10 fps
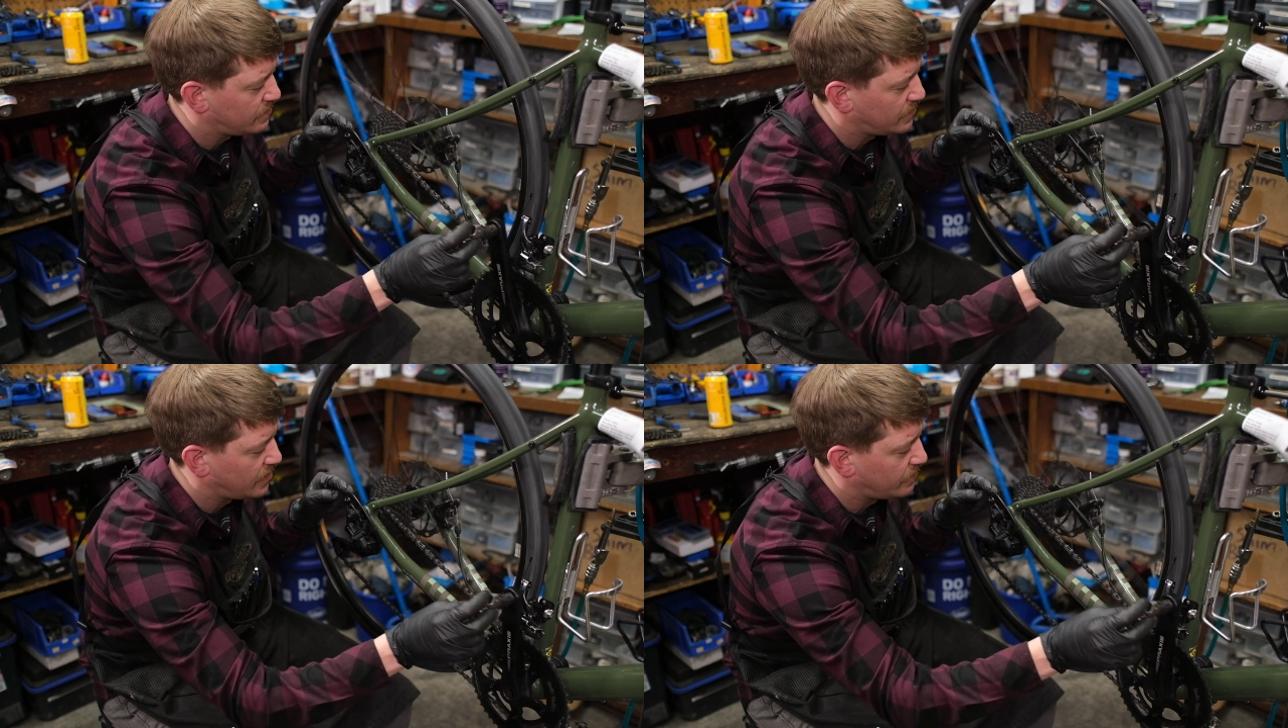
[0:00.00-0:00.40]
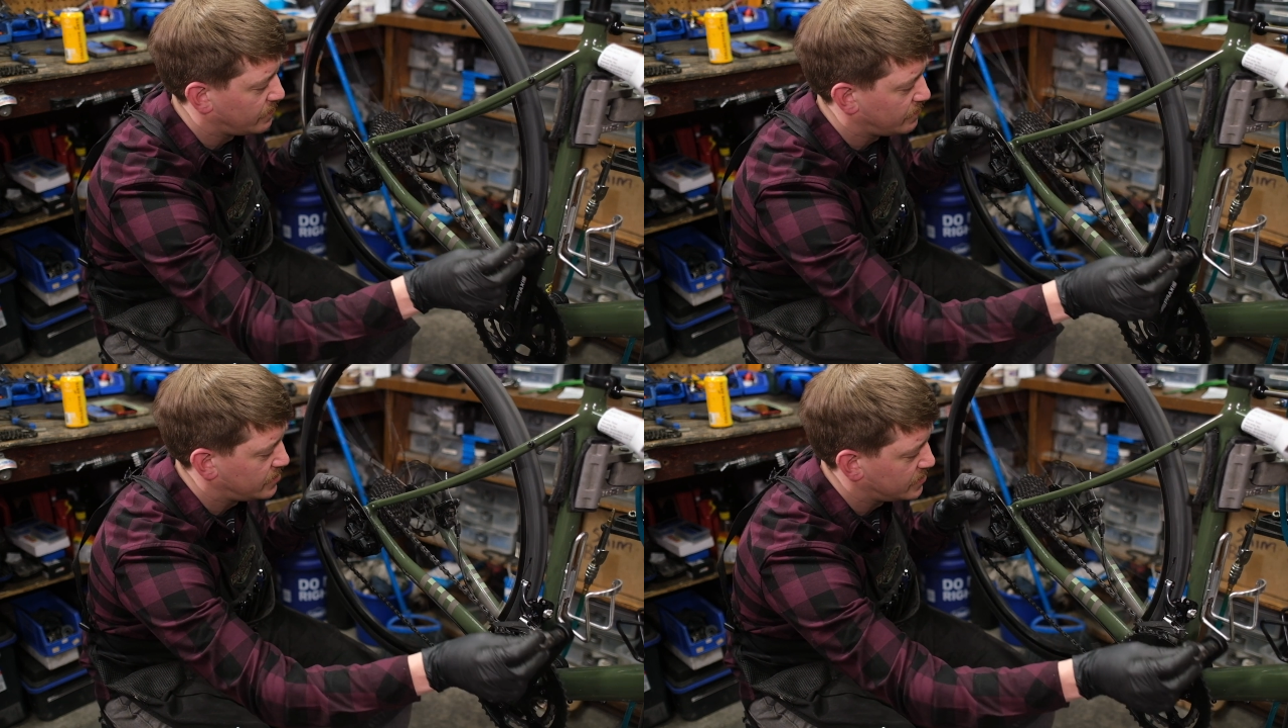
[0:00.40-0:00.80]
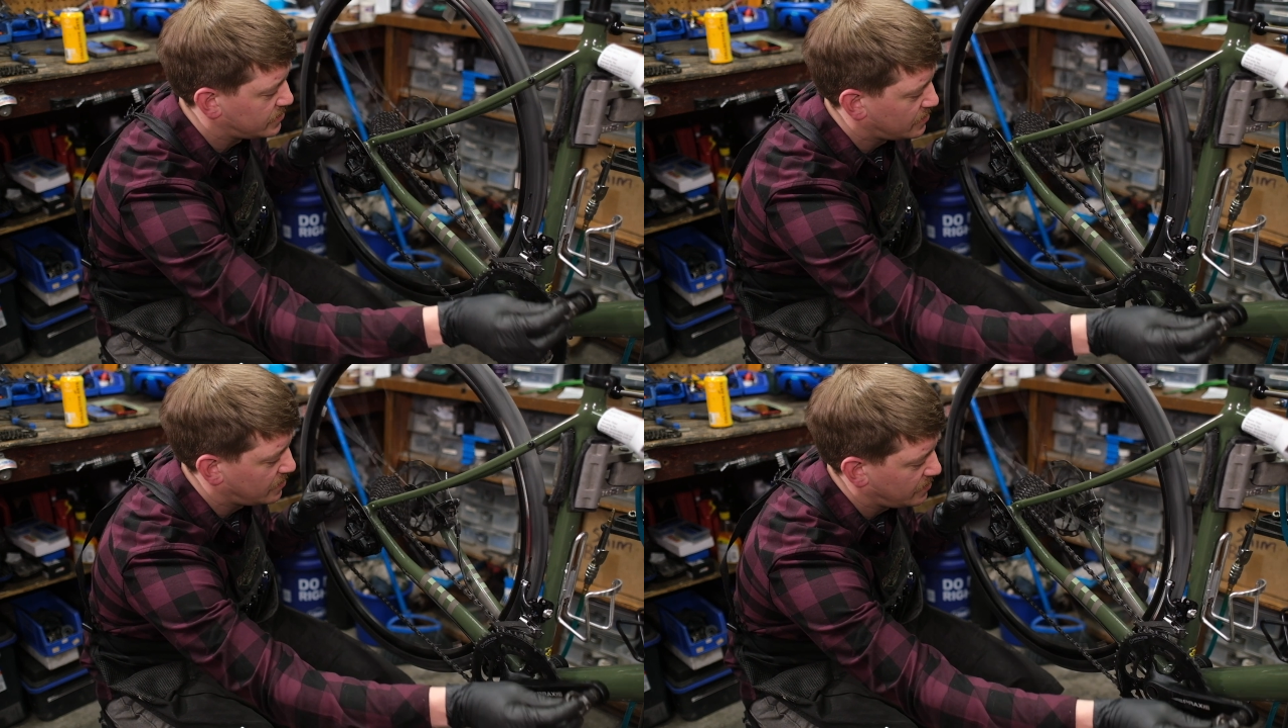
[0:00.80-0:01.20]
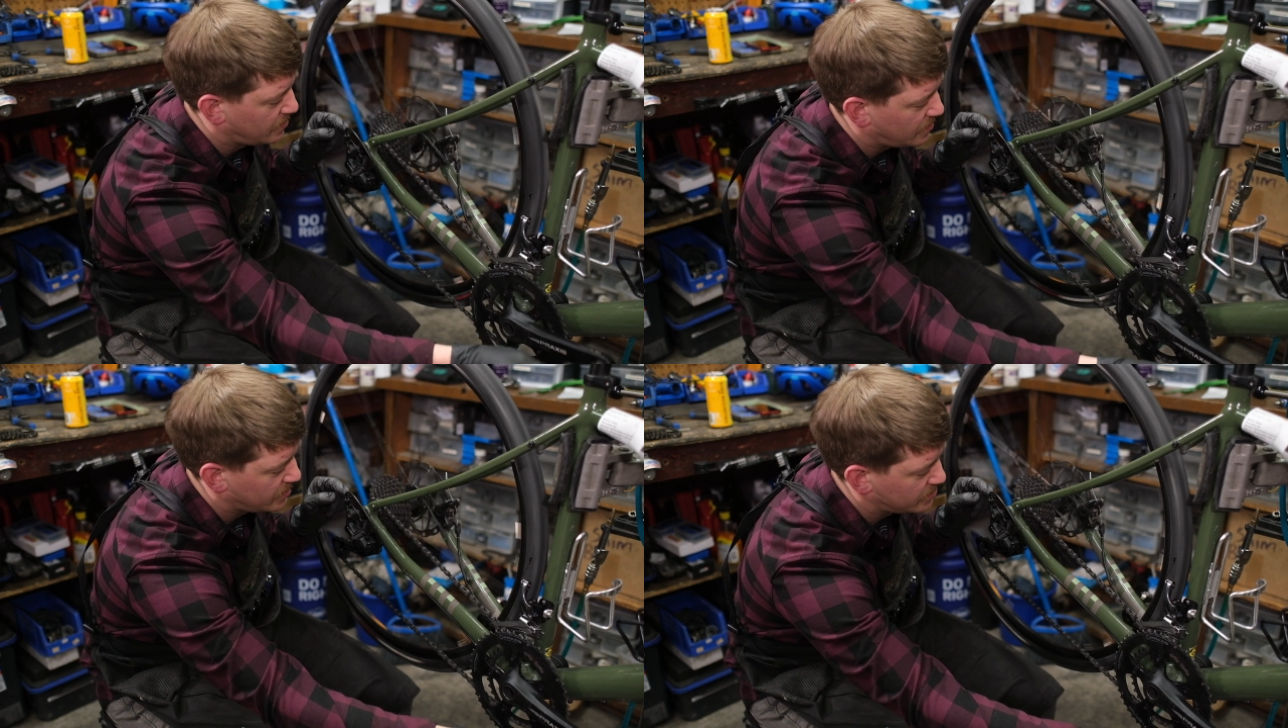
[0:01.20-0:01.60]
like what we just saw
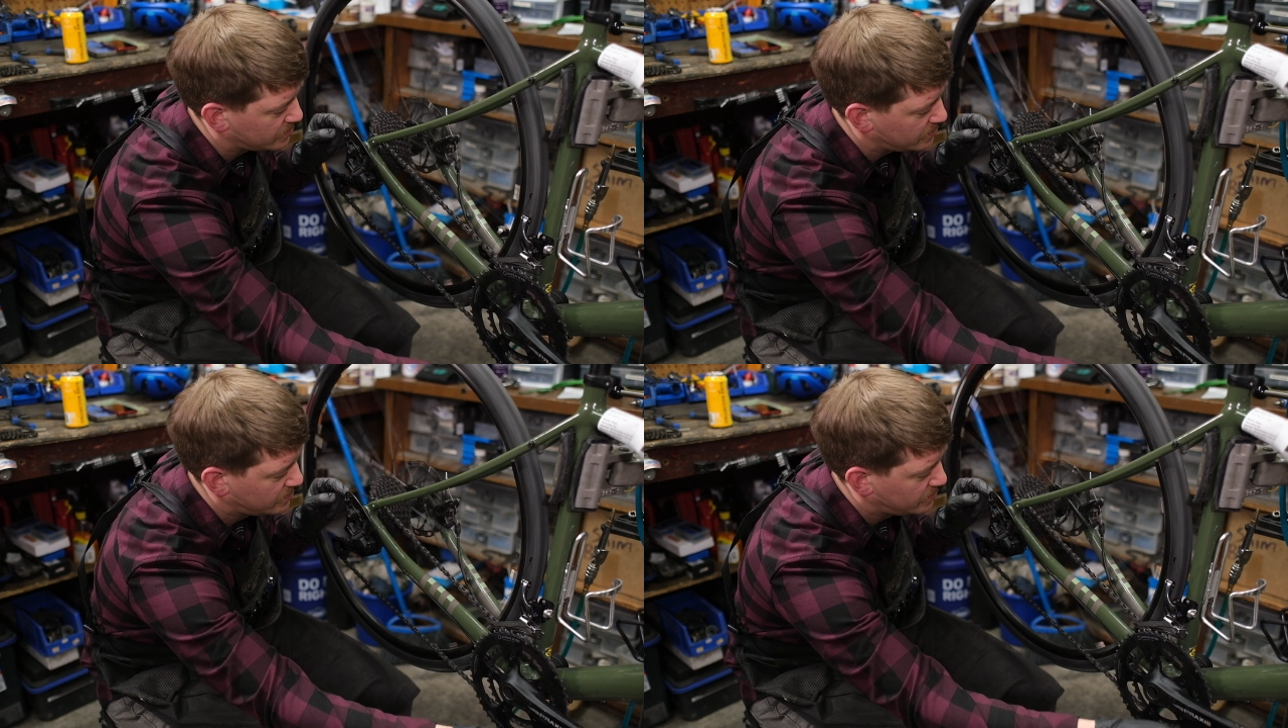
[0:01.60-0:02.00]
there actually,